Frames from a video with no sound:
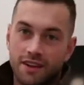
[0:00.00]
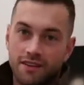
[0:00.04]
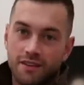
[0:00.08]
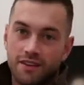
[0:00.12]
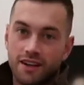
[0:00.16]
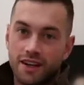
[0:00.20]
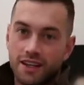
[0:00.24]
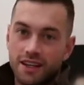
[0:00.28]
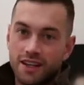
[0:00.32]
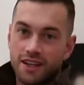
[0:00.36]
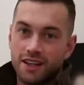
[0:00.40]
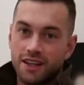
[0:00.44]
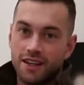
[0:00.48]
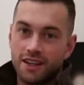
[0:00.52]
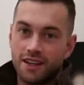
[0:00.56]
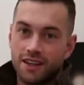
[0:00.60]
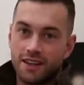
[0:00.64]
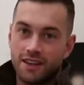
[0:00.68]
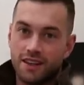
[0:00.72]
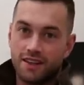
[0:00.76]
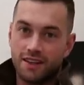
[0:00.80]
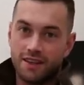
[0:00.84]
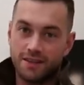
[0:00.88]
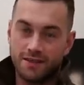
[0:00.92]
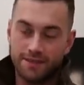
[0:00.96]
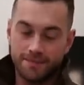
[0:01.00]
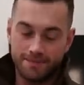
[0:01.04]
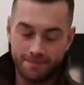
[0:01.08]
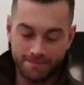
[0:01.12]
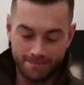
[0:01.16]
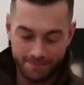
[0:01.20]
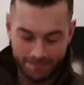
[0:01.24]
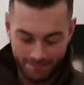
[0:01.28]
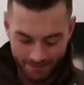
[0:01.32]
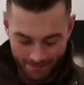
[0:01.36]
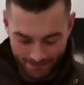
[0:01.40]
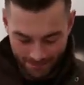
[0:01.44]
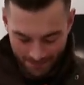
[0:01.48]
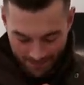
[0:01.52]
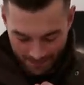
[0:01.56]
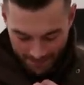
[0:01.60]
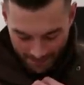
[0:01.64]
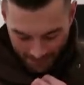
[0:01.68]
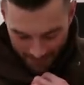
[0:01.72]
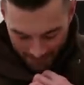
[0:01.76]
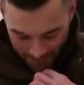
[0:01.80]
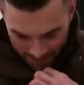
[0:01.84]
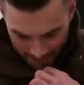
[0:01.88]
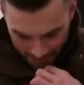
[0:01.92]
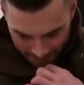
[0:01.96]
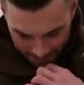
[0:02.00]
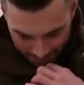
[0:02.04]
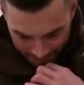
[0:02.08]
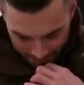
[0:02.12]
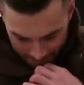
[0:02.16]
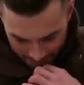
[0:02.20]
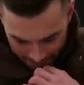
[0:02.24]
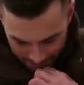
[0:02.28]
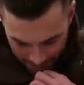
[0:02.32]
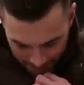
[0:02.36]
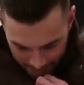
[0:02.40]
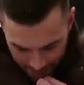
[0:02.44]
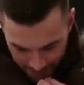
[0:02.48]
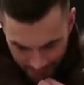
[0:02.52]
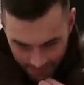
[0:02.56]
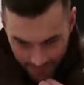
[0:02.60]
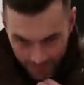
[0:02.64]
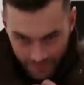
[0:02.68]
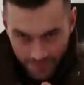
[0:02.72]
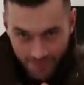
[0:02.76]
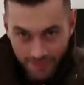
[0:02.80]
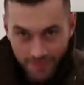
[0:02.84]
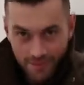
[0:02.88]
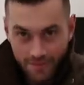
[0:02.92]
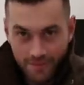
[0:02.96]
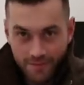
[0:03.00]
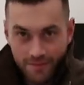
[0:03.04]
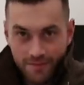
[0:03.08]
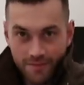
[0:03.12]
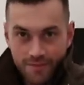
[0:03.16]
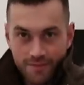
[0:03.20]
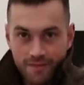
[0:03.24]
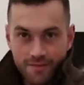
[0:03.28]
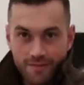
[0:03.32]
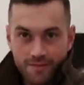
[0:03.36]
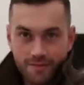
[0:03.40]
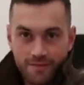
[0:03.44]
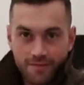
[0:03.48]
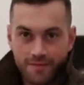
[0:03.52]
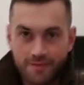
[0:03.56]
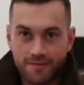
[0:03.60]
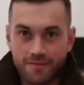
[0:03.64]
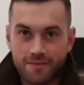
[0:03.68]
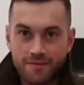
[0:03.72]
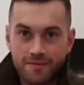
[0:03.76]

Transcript: This is how you do festive. I actually bought this for you.